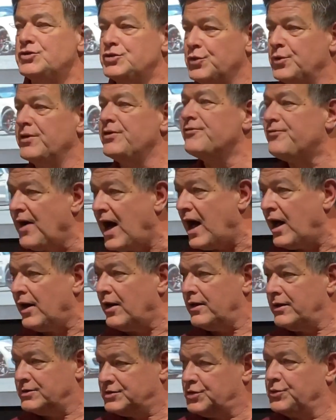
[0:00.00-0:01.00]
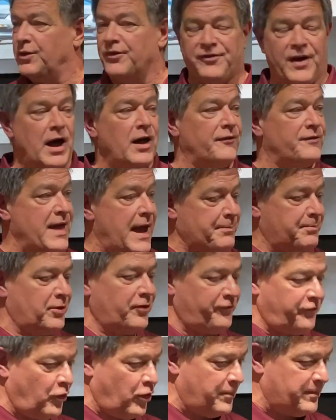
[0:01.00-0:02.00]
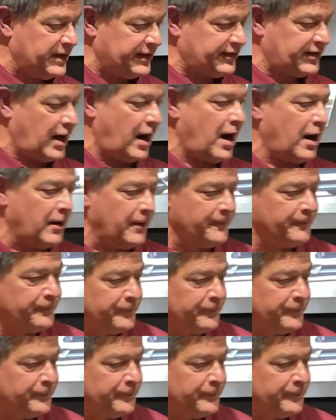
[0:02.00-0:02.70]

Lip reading: to evolve that performance car.